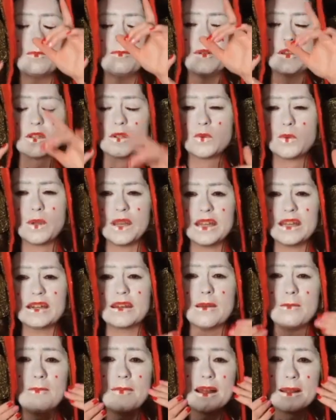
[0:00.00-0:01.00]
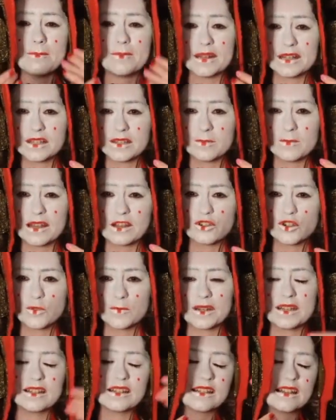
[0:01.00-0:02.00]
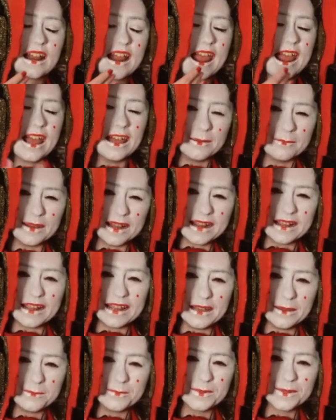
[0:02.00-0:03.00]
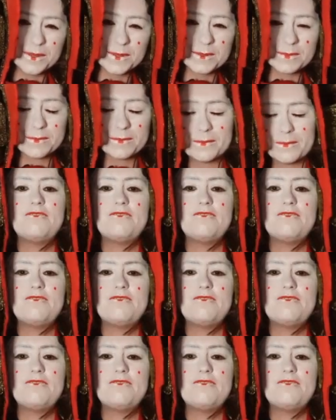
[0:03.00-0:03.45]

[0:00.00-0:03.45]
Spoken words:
between my bust measurement and my hips.